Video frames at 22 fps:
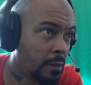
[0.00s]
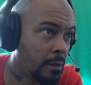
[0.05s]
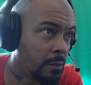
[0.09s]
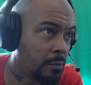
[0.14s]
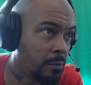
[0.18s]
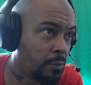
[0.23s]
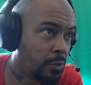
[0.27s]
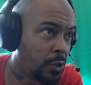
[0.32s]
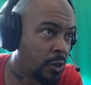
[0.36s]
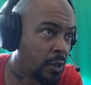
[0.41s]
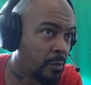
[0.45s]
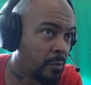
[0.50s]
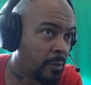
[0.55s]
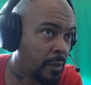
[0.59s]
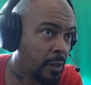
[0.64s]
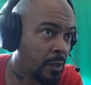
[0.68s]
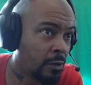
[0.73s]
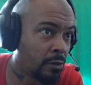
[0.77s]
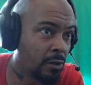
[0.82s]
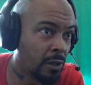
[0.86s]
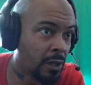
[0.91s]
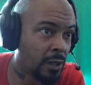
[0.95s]
push him in the
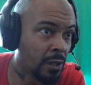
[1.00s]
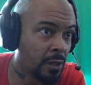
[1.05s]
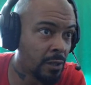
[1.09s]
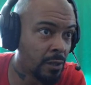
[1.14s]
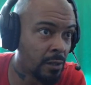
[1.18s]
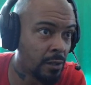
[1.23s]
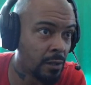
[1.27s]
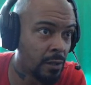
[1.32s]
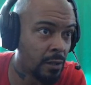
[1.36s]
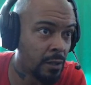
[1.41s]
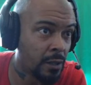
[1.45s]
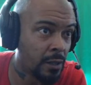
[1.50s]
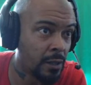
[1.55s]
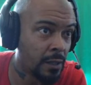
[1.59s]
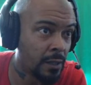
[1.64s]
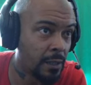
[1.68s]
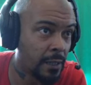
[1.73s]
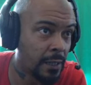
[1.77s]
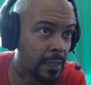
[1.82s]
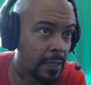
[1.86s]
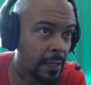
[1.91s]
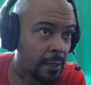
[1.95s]
corner,
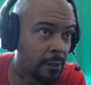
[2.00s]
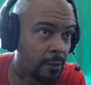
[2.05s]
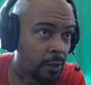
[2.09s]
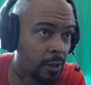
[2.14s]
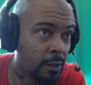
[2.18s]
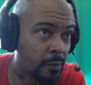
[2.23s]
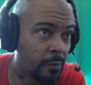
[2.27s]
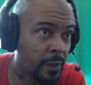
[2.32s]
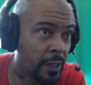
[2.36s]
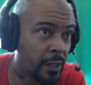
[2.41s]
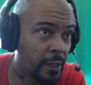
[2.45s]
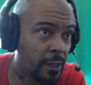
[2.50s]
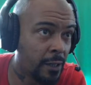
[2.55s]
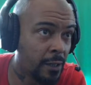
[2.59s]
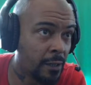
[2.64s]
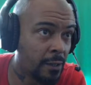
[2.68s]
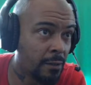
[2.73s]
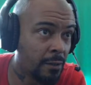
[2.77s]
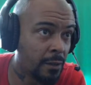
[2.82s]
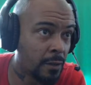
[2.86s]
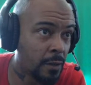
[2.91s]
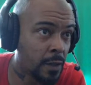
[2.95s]
and I'm gonna make it
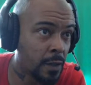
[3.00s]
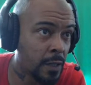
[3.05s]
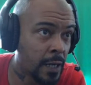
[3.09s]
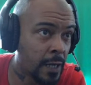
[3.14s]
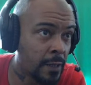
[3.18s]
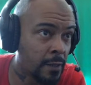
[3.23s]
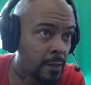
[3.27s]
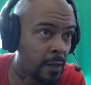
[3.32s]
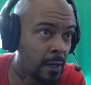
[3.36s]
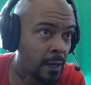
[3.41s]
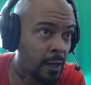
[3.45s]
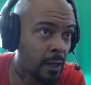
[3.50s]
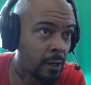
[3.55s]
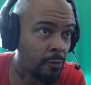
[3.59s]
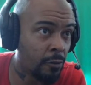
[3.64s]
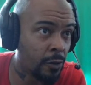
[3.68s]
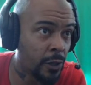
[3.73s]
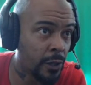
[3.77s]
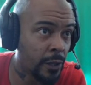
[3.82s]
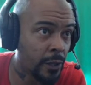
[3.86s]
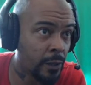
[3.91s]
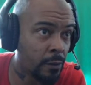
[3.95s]
the size that I
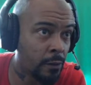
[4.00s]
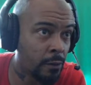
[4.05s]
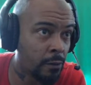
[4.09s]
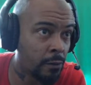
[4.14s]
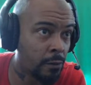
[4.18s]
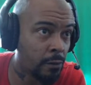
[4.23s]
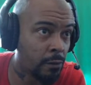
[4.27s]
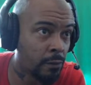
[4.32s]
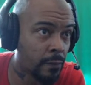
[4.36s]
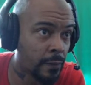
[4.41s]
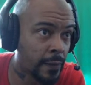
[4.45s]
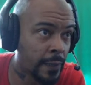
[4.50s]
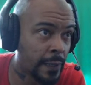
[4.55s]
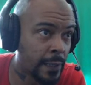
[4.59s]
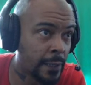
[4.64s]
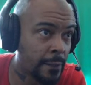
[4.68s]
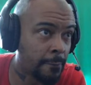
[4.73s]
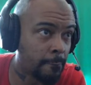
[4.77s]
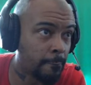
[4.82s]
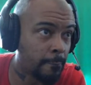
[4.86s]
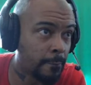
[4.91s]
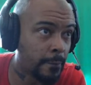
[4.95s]
want it. Okay.
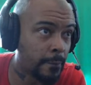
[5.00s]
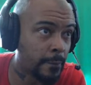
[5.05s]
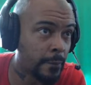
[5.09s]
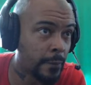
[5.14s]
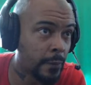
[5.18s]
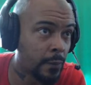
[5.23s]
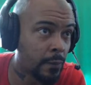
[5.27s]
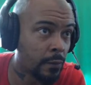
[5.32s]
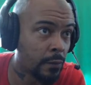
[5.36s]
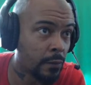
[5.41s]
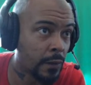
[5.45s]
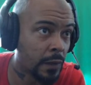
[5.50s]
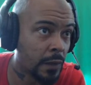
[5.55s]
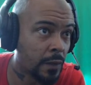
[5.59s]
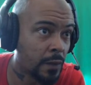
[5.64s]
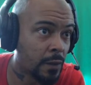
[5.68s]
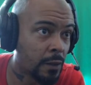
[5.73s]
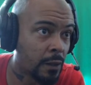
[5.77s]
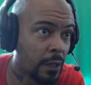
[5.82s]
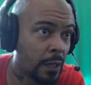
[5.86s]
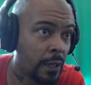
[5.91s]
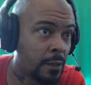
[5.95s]

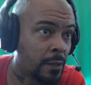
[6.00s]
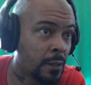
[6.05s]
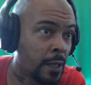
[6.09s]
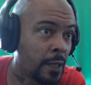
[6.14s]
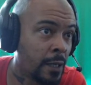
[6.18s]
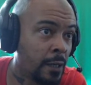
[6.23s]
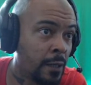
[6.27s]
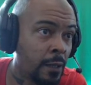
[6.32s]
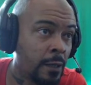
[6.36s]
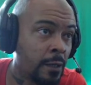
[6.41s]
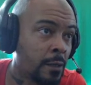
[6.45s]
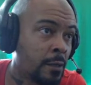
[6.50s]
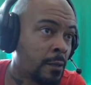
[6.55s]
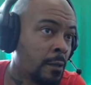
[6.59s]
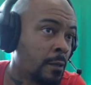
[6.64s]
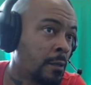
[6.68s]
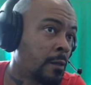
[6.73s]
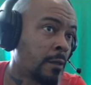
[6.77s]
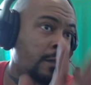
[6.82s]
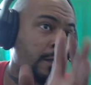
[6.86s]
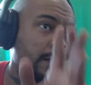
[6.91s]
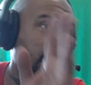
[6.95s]
So let's say that this is
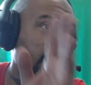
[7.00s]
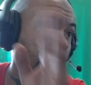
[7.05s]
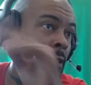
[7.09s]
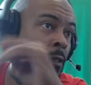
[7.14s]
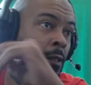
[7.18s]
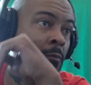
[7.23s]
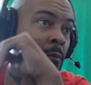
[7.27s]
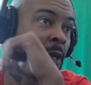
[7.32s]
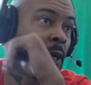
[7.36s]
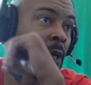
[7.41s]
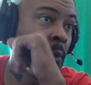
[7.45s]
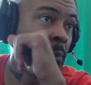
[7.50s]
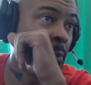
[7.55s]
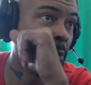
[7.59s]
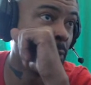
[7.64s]
the size I'm happy